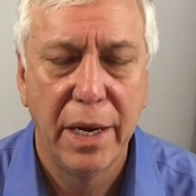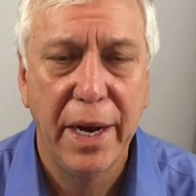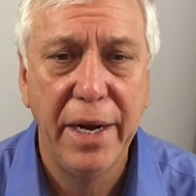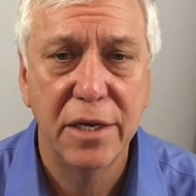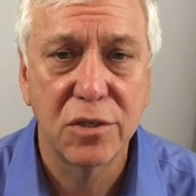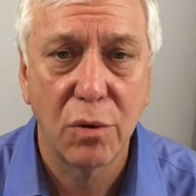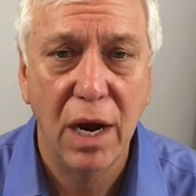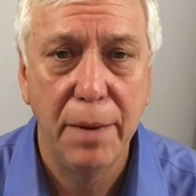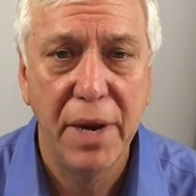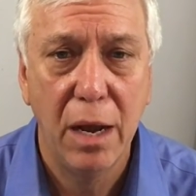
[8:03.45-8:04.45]
He
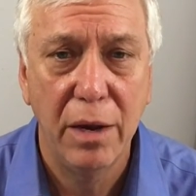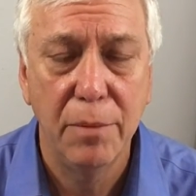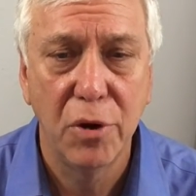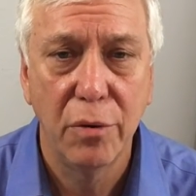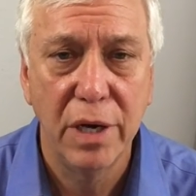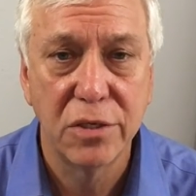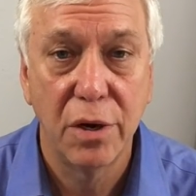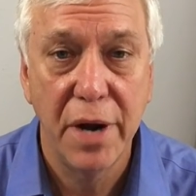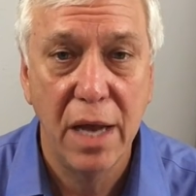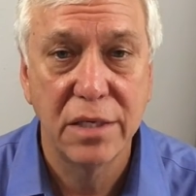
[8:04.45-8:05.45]
described how immigrants are
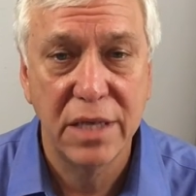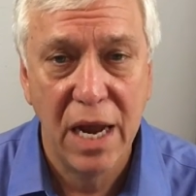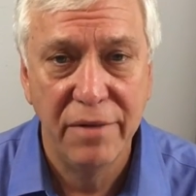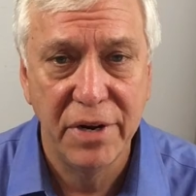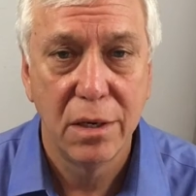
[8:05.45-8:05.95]
not savvy,